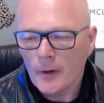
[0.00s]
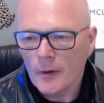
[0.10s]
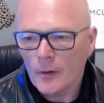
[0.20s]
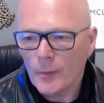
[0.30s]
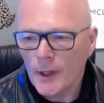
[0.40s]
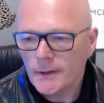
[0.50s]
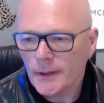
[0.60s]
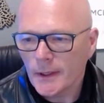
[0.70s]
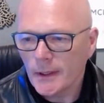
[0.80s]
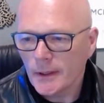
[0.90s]
I'm going to paste
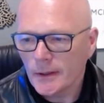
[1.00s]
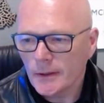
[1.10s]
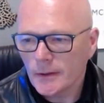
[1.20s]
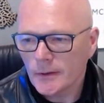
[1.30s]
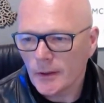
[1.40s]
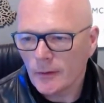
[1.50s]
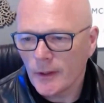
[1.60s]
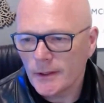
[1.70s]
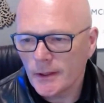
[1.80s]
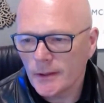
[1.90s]
that in. So
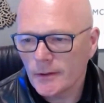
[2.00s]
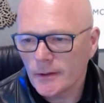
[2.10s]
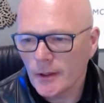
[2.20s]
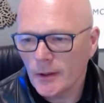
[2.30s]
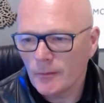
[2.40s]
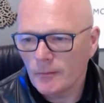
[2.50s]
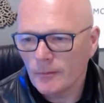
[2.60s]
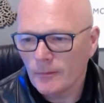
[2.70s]
this is it's